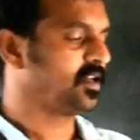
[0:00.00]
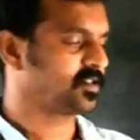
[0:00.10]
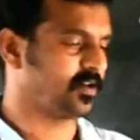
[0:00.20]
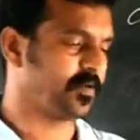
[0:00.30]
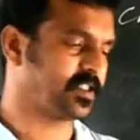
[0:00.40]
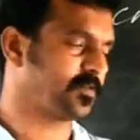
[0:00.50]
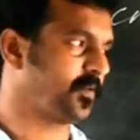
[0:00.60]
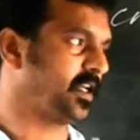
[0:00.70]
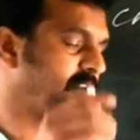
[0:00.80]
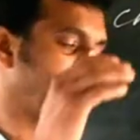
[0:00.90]
So first to
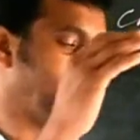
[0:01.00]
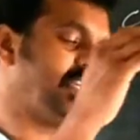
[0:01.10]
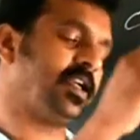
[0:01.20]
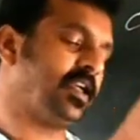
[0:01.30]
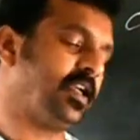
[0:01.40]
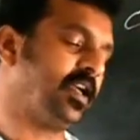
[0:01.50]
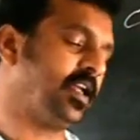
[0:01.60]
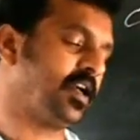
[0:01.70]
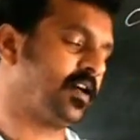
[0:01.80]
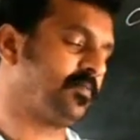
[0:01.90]
find out the
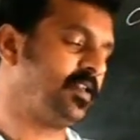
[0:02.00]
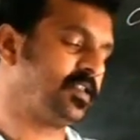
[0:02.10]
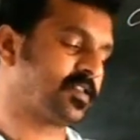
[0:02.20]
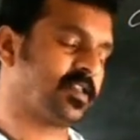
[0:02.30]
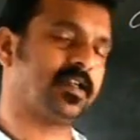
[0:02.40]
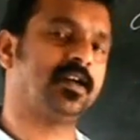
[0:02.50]
area of this